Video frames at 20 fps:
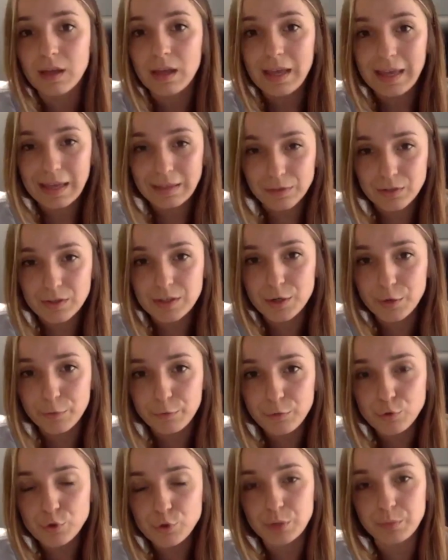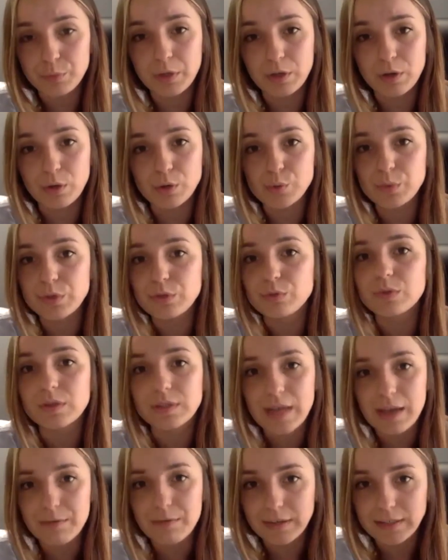in the near future, because we do
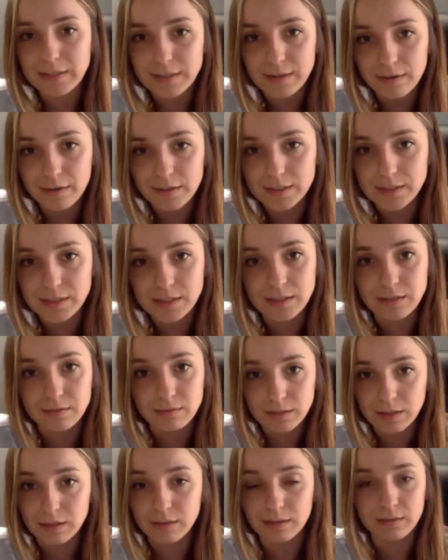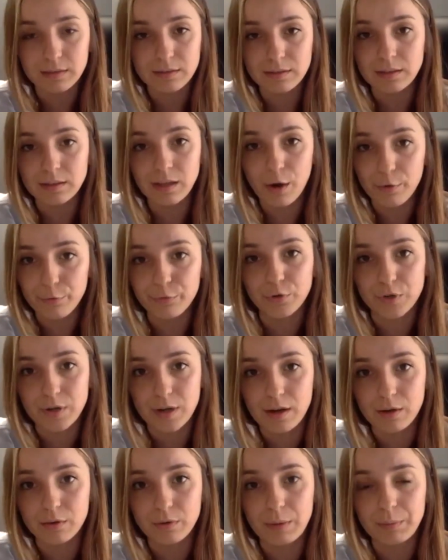not have any guarantee now for
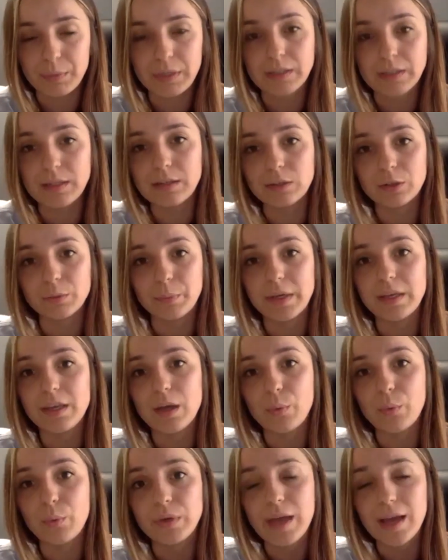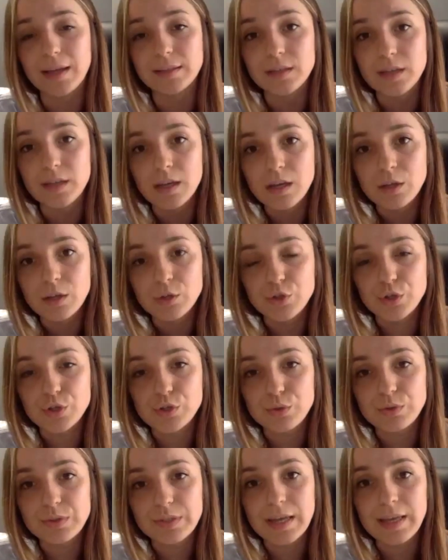now. I mean, in Albania, we had just
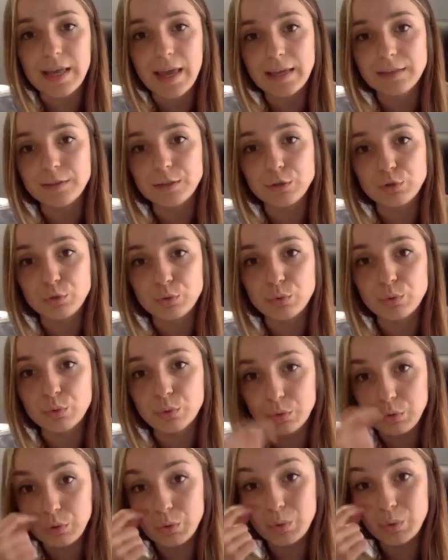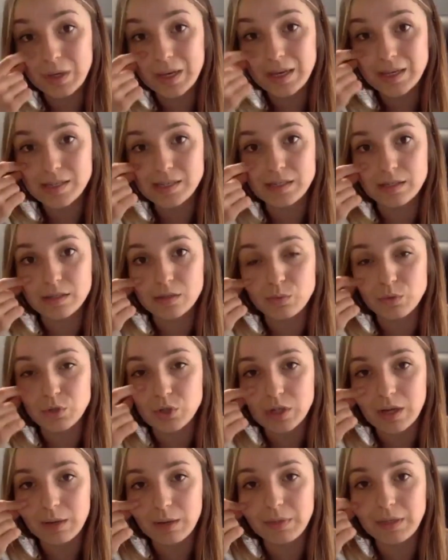today 82 new cases,
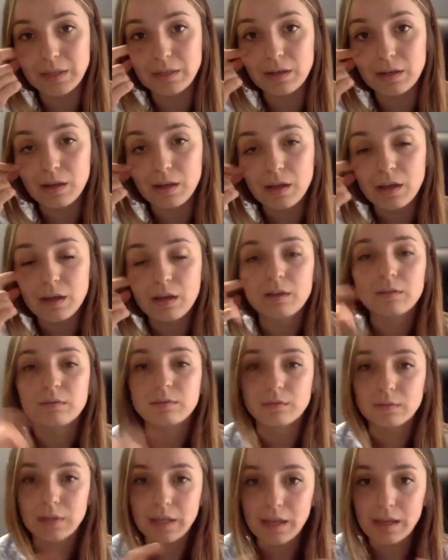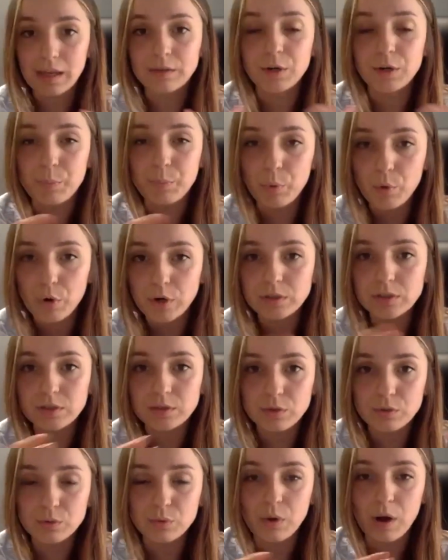which, I mean, in report
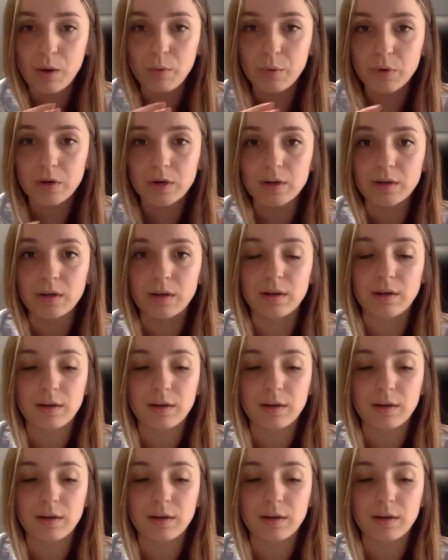to our